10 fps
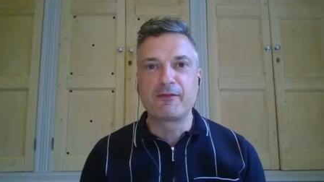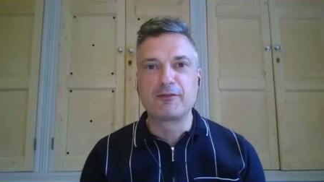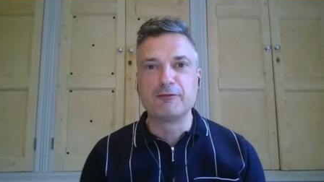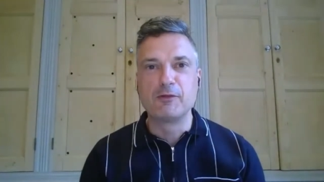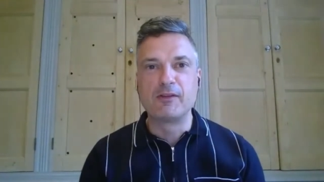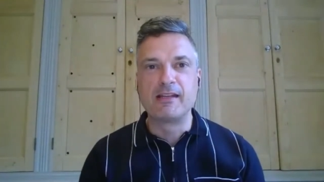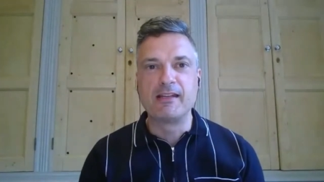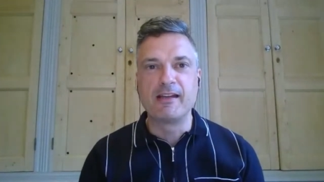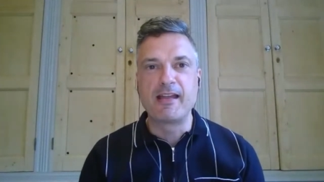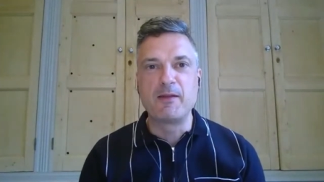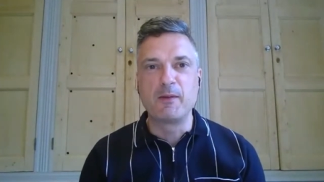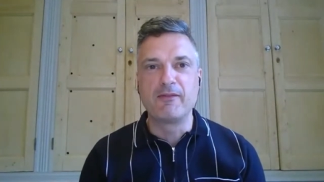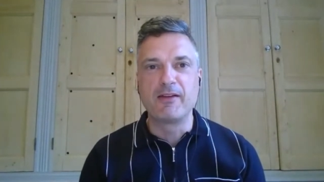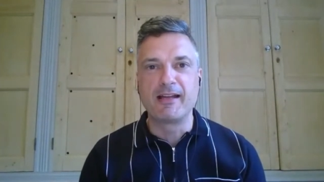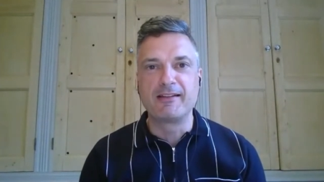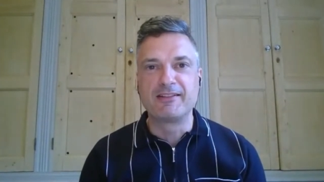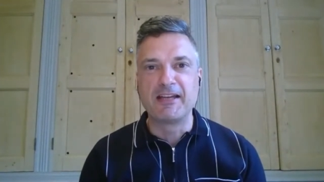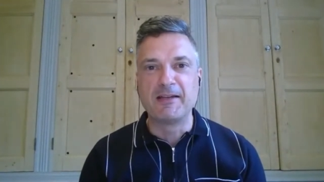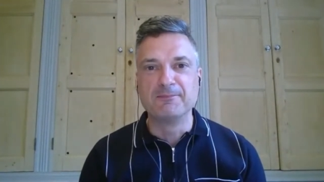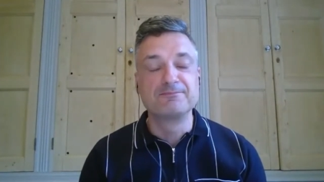after all the uh, heat we've had.
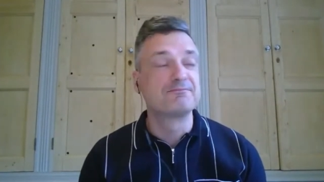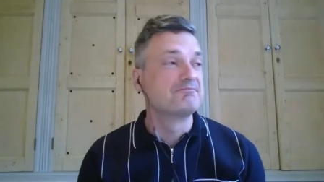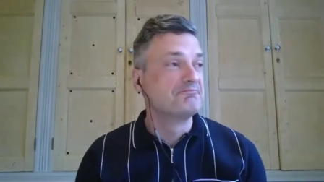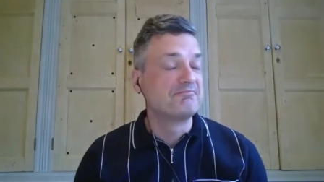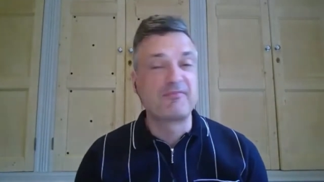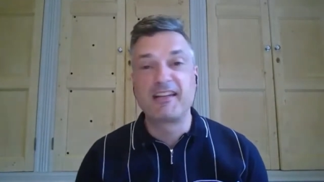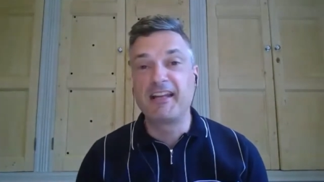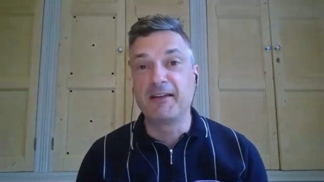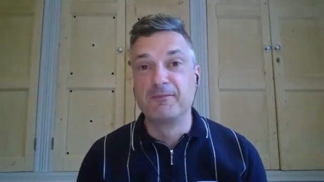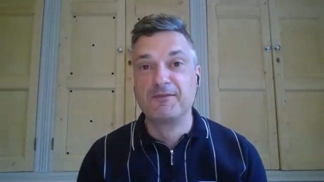Um, yeah,